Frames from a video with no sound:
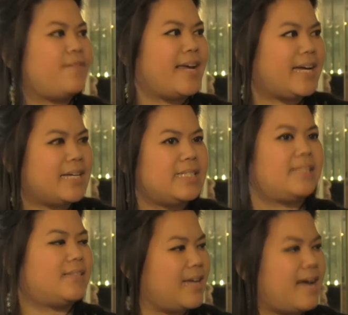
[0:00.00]

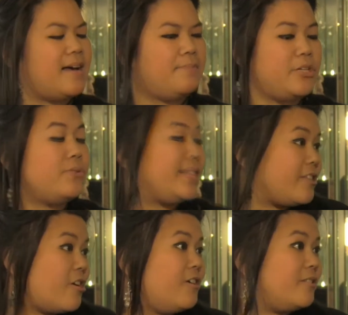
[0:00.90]
Vegas using
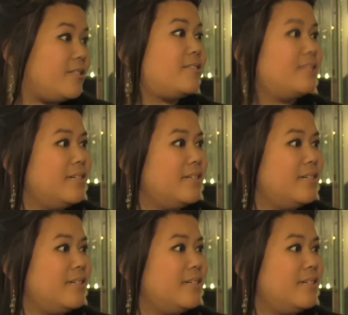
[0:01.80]
the arts.